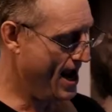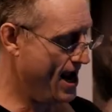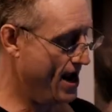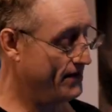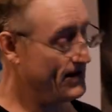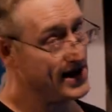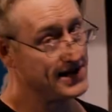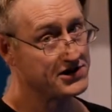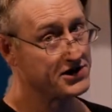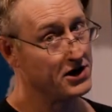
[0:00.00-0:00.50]

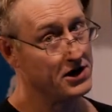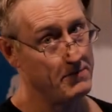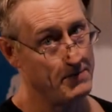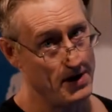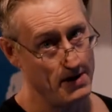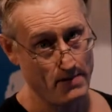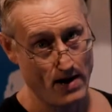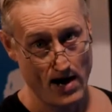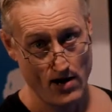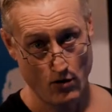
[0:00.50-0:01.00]
and that's gonna
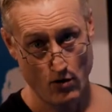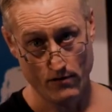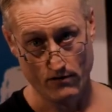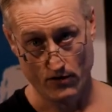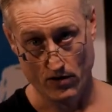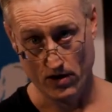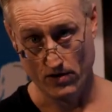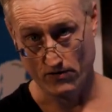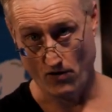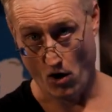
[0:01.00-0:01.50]
be my
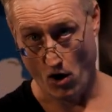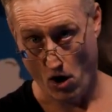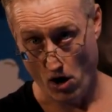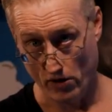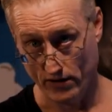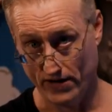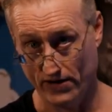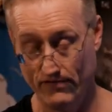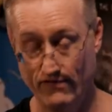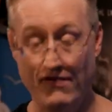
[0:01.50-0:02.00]

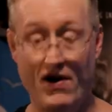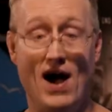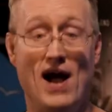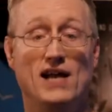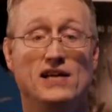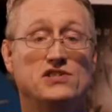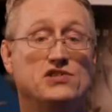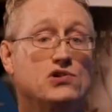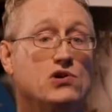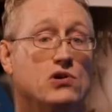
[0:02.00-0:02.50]
overall
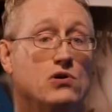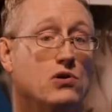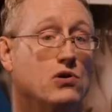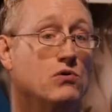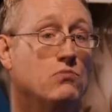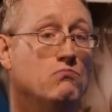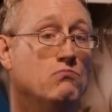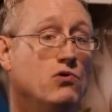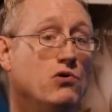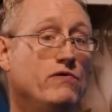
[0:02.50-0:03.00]
advice
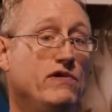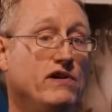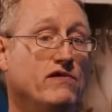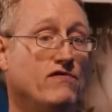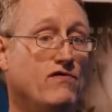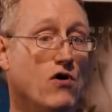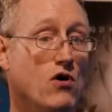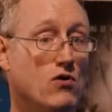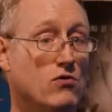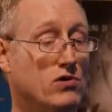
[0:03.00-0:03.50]
moving
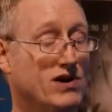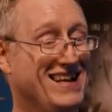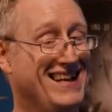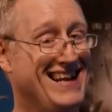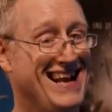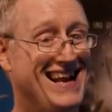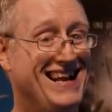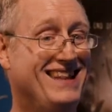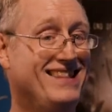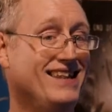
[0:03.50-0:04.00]
forward
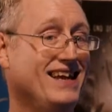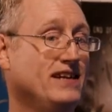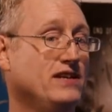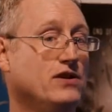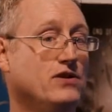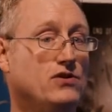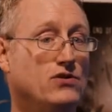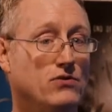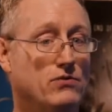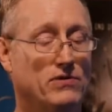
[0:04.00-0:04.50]
in anything
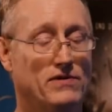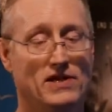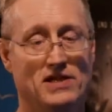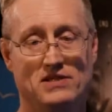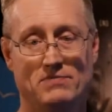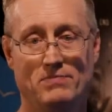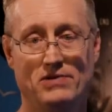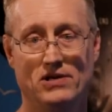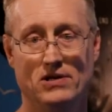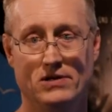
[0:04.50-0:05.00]
to do with
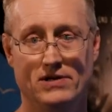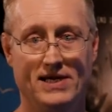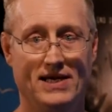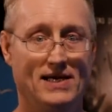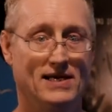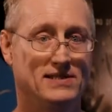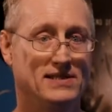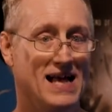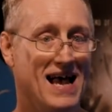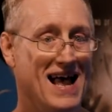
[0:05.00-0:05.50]
this build
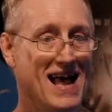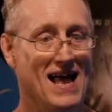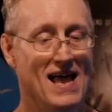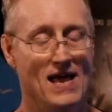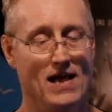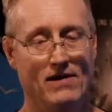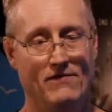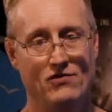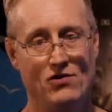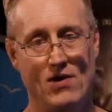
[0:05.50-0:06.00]
is
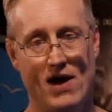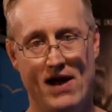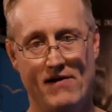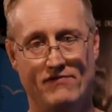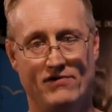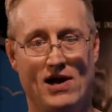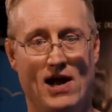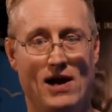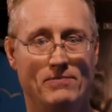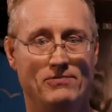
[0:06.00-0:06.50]
if you
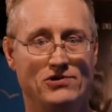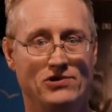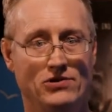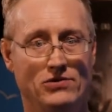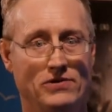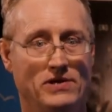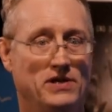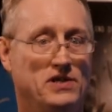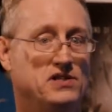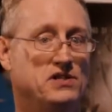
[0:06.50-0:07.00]
have an
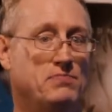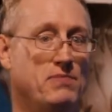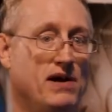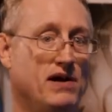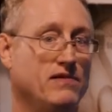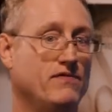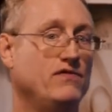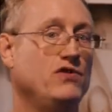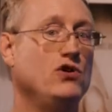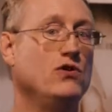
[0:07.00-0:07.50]
opportunity to
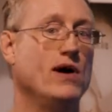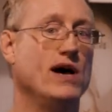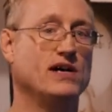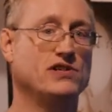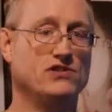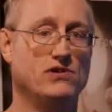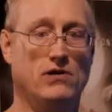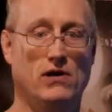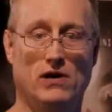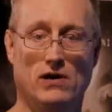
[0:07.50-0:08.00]
spend a few
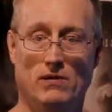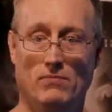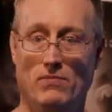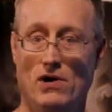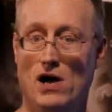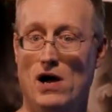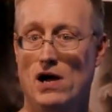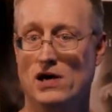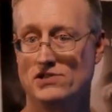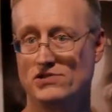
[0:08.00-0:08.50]
extra hundred
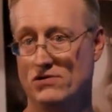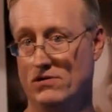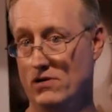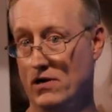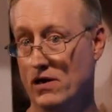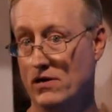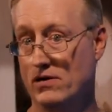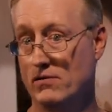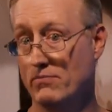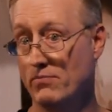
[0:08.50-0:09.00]
bucks or
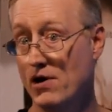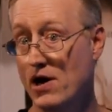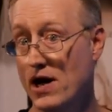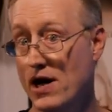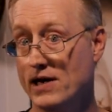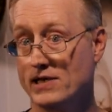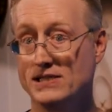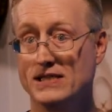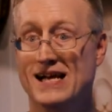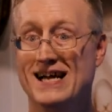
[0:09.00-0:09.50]
a hundred
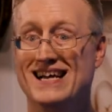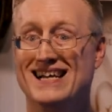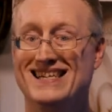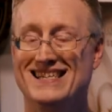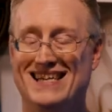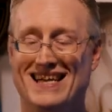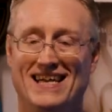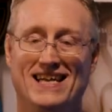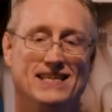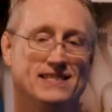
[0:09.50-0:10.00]
bucks
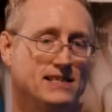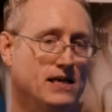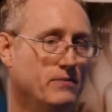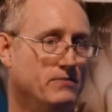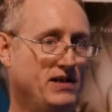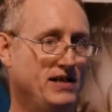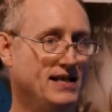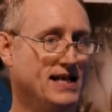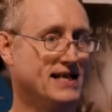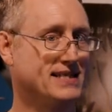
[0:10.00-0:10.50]
to get
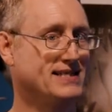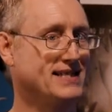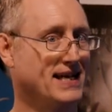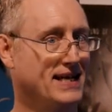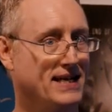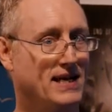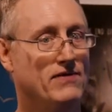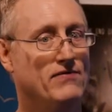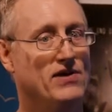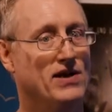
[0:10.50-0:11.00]
something that's
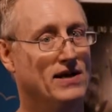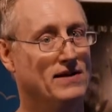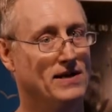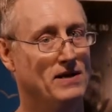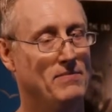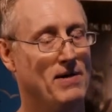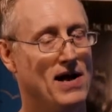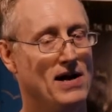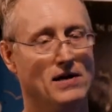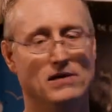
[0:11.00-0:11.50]

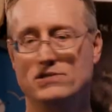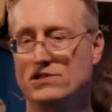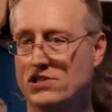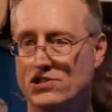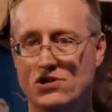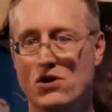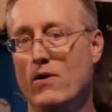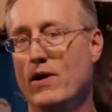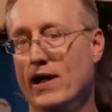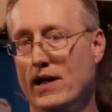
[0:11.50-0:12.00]
significantly better,
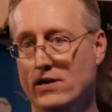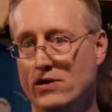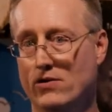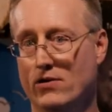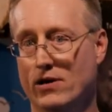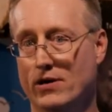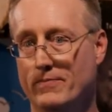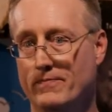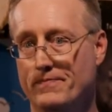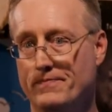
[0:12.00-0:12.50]
just go ahead and
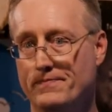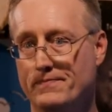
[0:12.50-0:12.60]
do it.